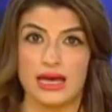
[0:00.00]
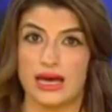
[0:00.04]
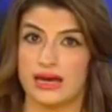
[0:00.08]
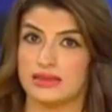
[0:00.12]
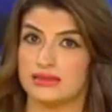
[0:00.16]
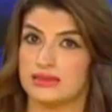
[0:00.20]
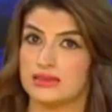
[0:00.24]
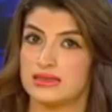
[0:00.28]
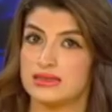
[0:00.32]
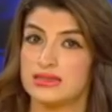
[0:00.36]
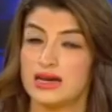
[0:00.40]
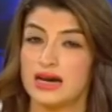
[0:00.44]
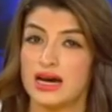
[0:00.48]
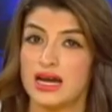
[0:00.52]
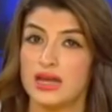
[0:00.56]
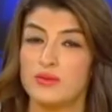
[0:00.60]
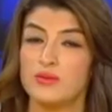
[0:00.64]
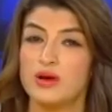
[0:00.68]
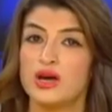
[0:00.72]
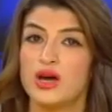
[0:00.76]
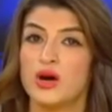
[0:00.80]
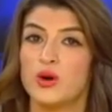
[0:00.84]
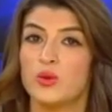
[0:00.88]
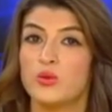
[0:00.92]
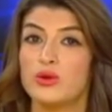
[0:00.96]
at a time
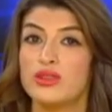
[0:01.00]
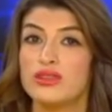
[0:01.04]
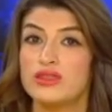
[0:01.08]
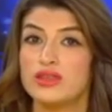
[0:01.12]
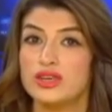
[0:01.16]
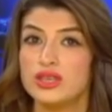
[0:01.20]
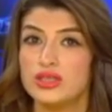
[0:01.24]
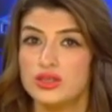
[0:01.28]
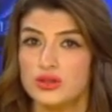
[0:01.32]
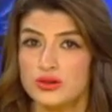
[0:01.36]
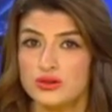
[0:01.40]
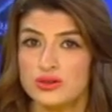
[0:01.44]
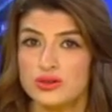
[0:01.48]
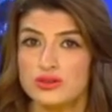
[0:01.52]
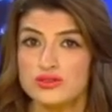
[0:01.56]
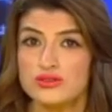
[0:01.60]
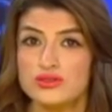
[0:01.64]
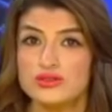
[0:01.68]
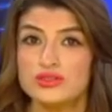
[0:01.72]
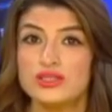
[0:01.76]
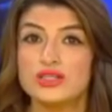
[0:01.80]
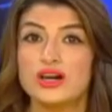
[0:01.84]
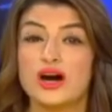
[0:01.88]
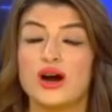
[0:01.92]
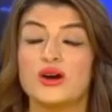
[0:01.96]
when the
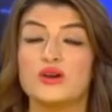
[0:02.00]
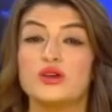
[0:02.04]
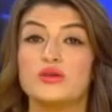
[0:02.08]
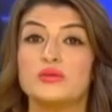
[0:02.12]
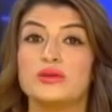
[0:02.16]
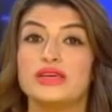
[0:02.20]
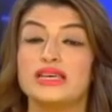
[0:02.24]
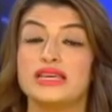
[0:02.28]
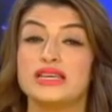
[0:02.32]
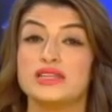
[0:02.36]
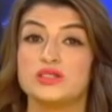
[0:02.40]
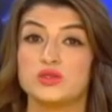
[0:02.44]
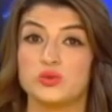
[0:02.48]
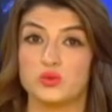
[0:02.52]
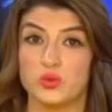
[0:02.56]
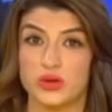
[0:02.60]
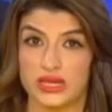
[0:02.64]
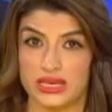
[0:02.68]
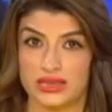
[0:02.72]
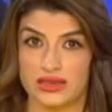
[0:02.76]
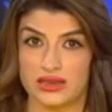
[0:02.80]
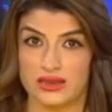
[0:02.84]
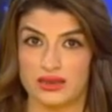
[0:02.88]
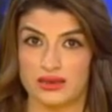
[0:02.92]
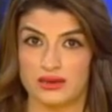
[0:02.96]
eurozone economy is
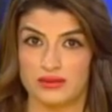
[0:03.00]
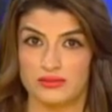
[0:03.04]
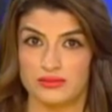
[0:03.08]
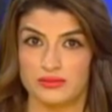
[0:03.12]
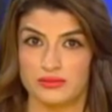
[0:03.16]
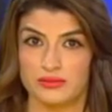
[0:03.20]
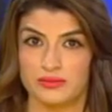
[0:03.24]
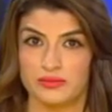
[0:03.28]
weak.